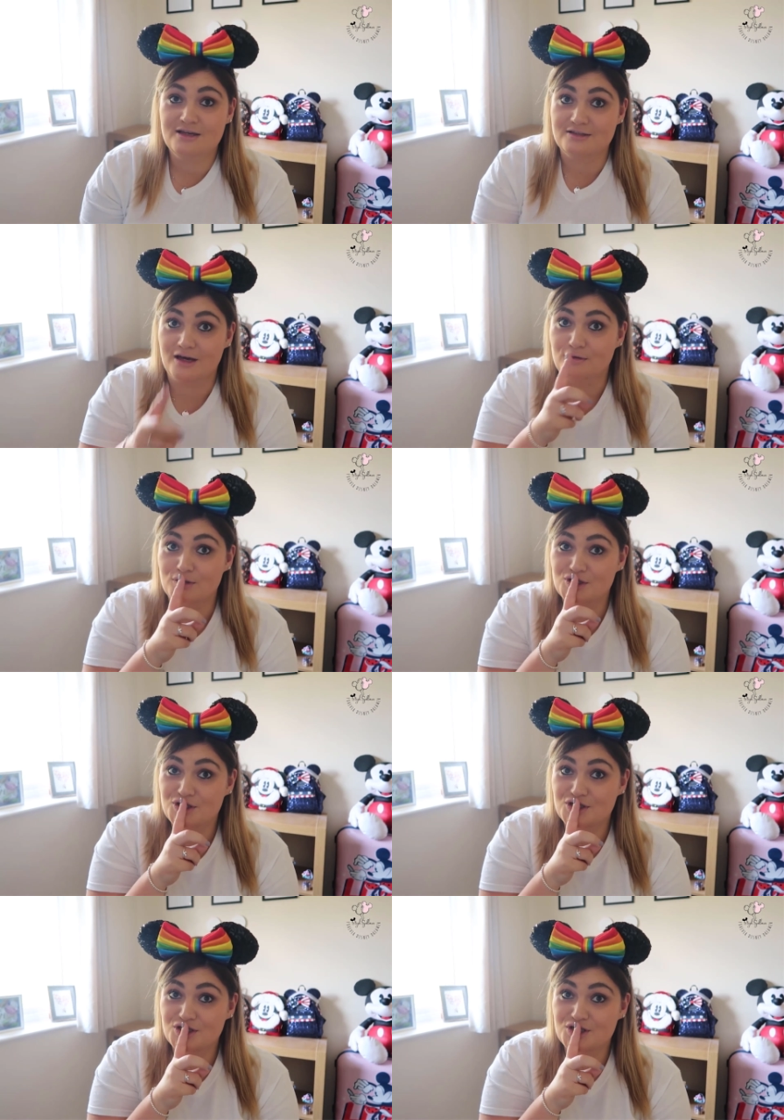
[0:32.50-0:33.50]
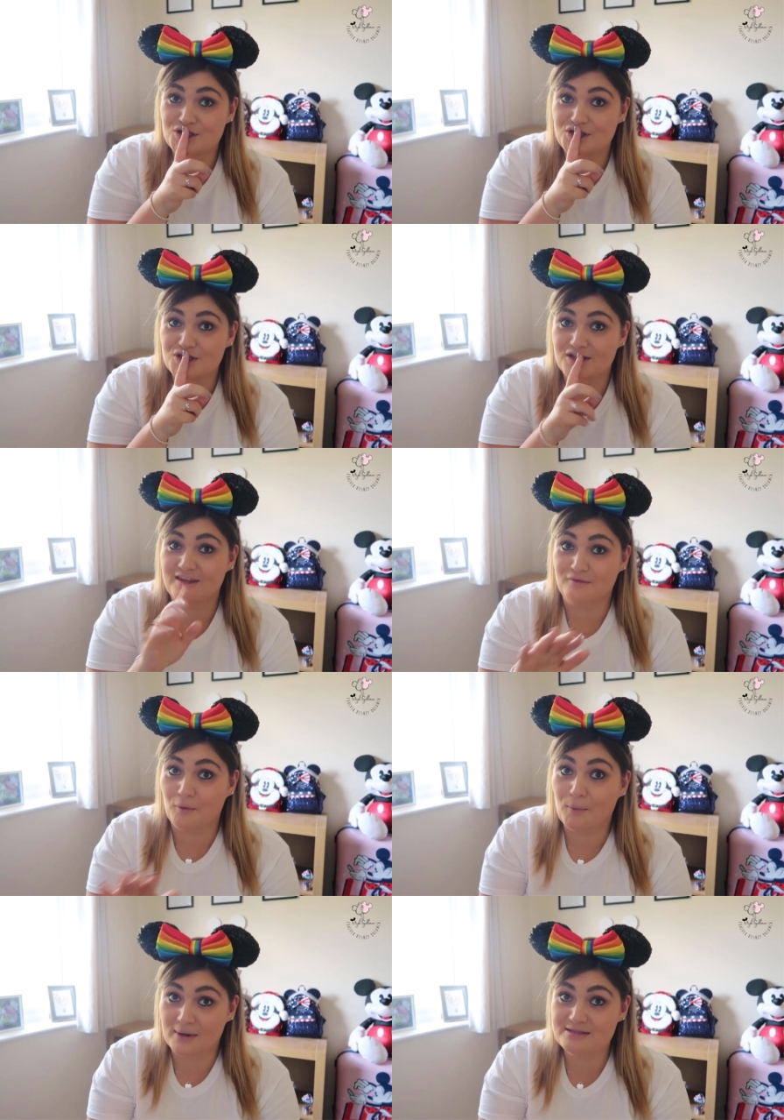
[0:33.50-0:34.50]
So, shh. They've
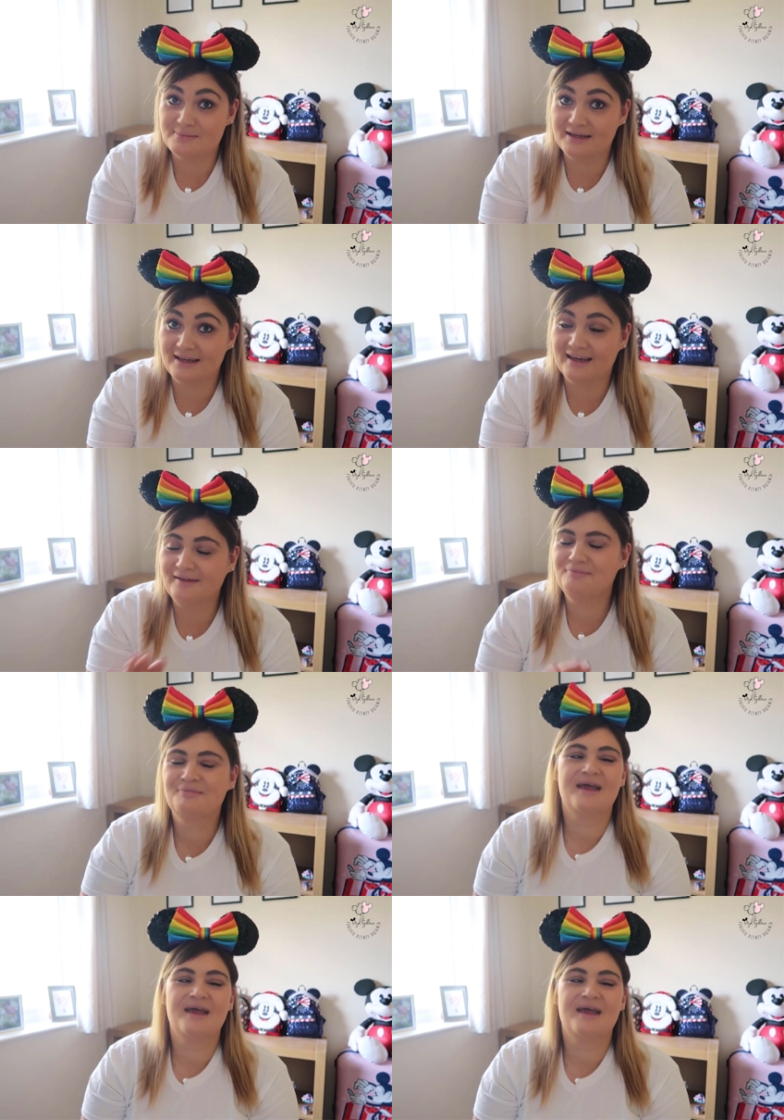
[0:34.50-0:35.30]
always been here.